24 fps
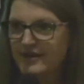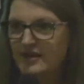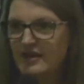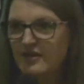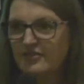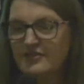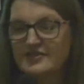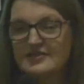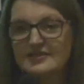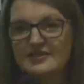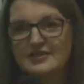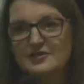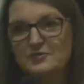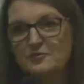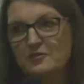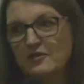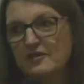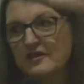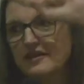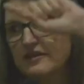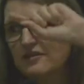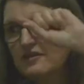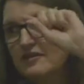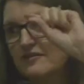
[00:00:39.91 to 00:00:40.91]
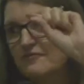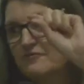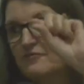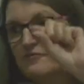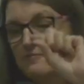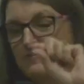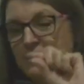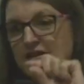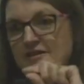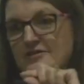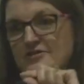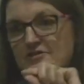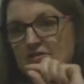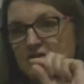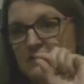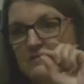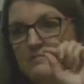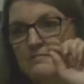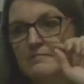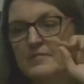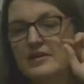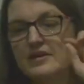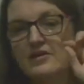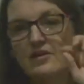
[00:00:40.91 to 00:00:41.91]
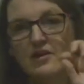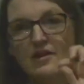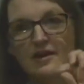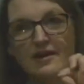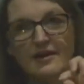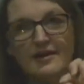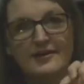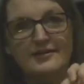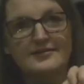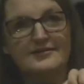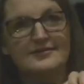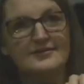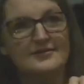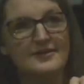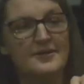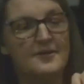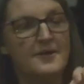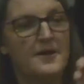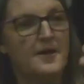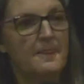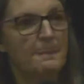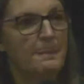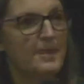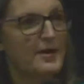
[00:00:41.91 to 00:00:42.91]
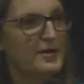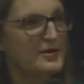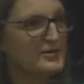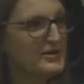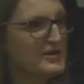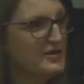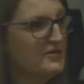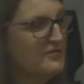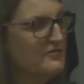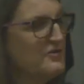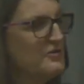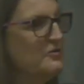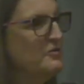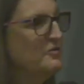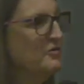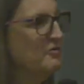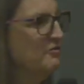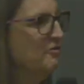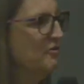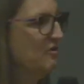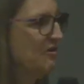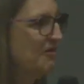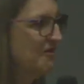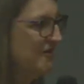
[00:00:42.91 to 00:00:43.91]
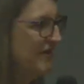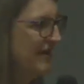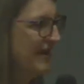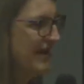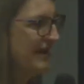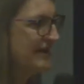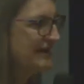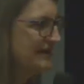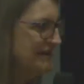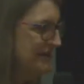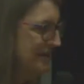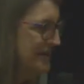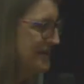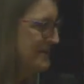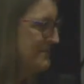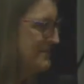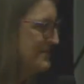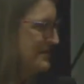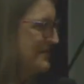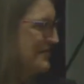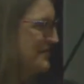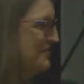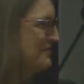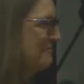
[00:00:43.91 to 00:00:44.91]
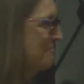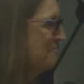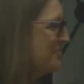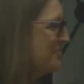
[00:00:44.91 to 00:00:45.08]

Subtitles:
This is really good information because those of you who are at CLPS and who've